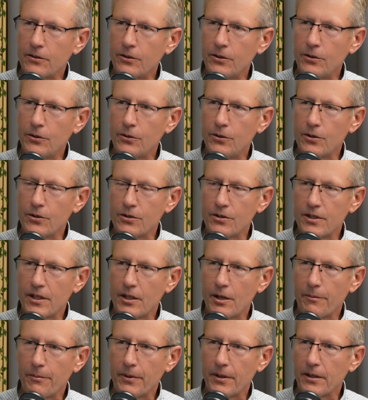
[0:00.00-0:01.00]
Do you just
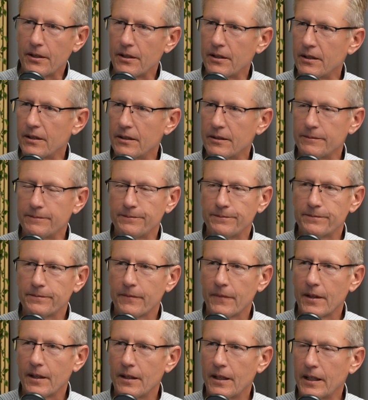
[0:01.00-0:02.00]
set up
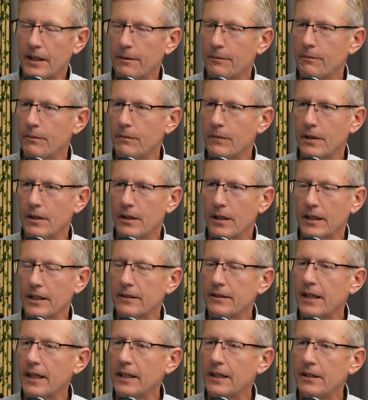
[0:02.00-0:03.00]
like a
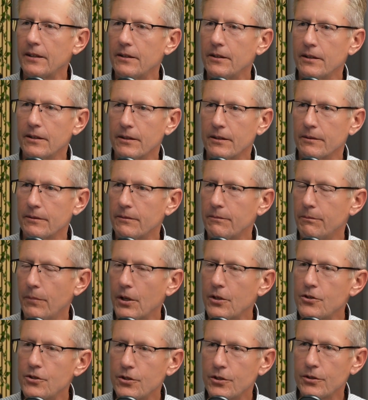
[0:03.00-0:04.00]
daily
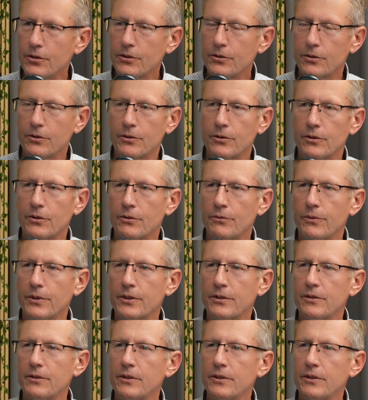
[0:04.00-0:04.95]
budget or what?